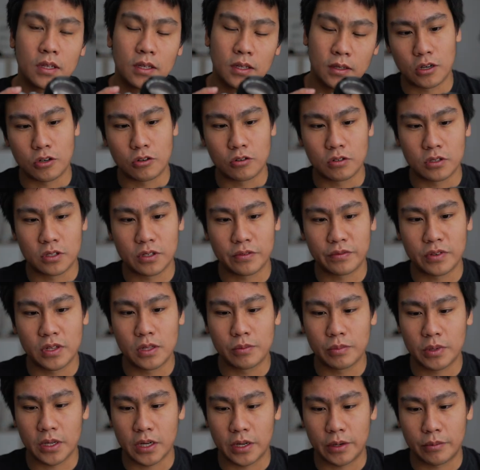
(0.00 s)
old
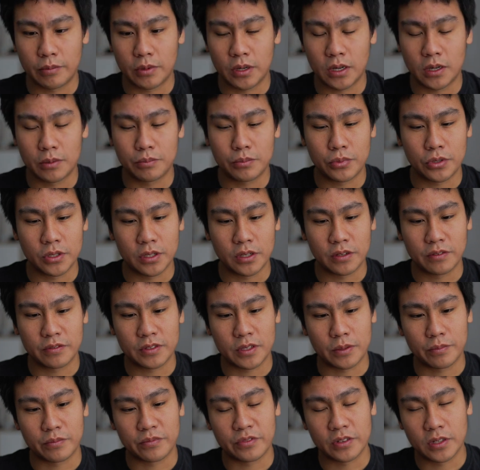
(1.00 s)
film camera, putting
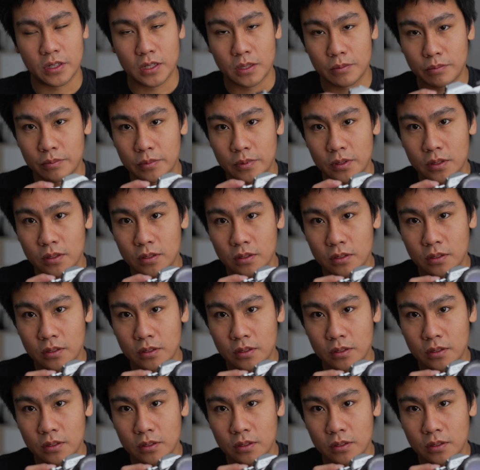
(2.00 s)
some film,